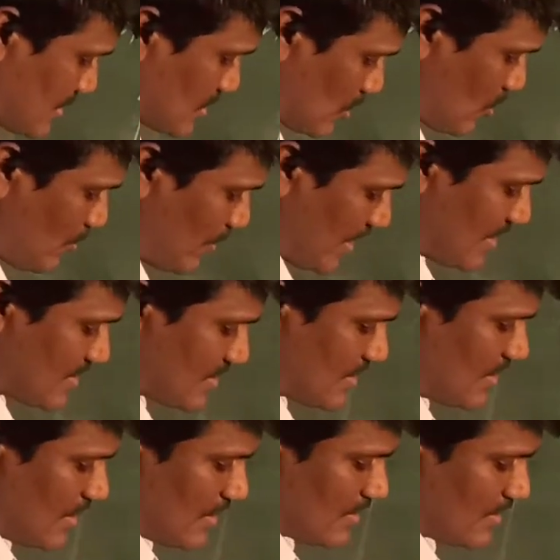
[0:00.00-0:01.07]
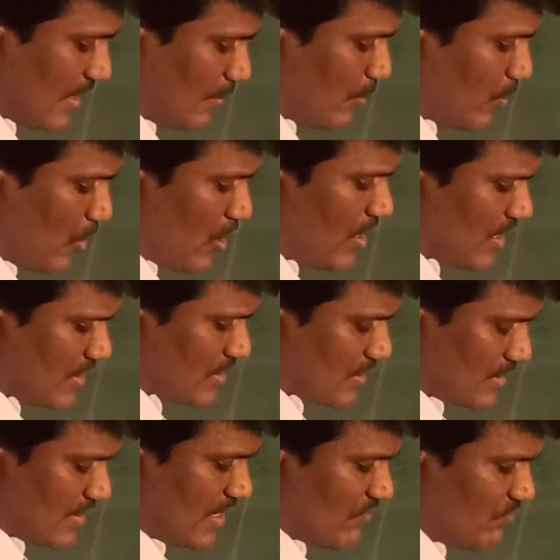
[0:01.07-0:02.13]
slope is the
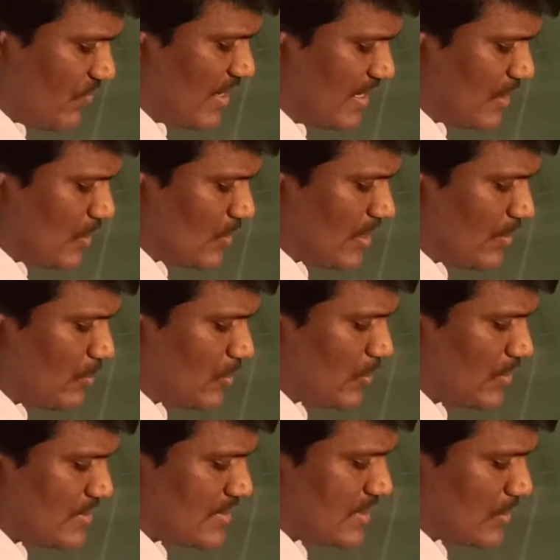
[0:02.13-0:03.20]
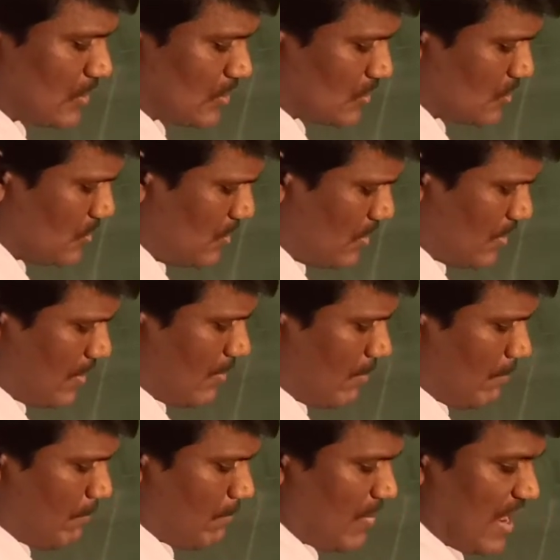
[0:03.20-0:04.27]
product m1 into m2 is equal to
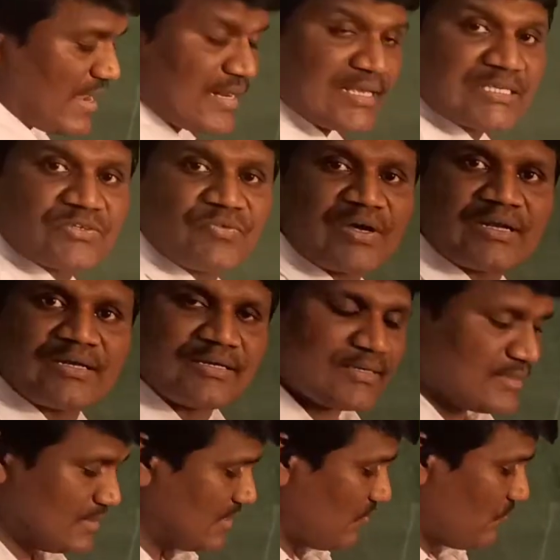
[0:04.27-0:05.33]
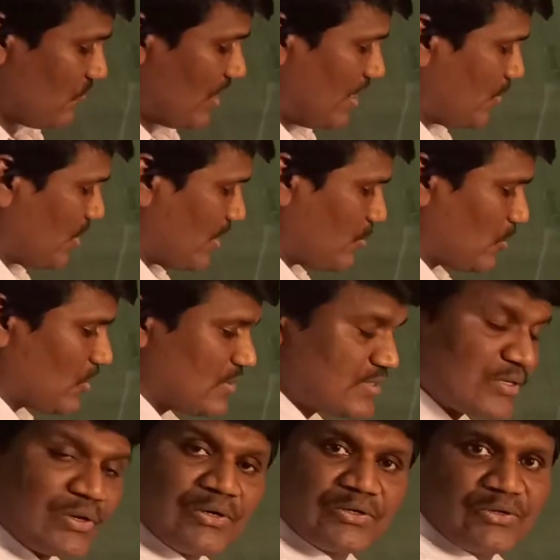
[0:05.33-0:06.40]
minus 1. m1 into m2
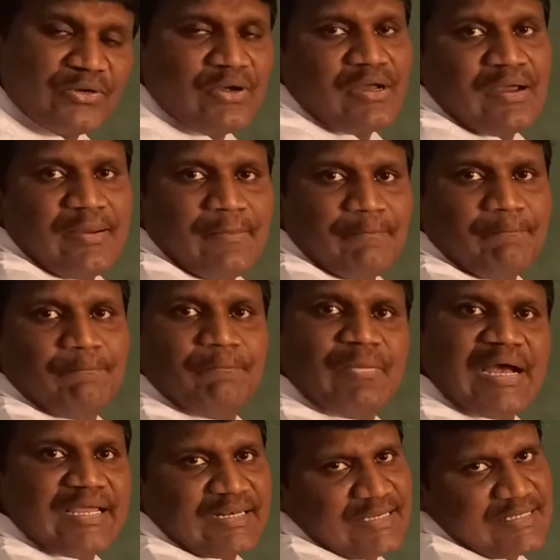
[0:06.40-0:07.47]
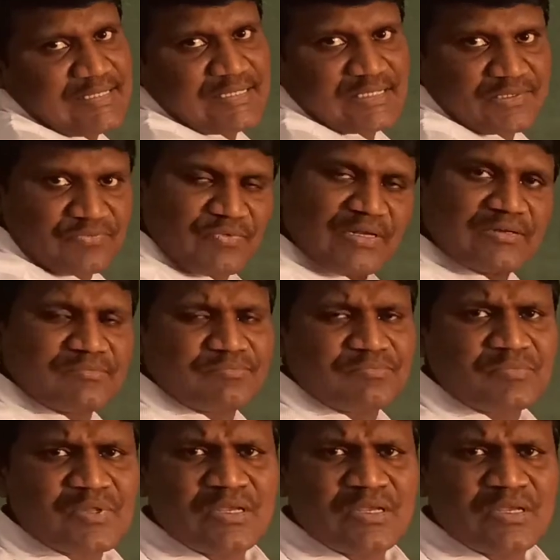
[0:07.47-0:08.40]
is equal to minus 1.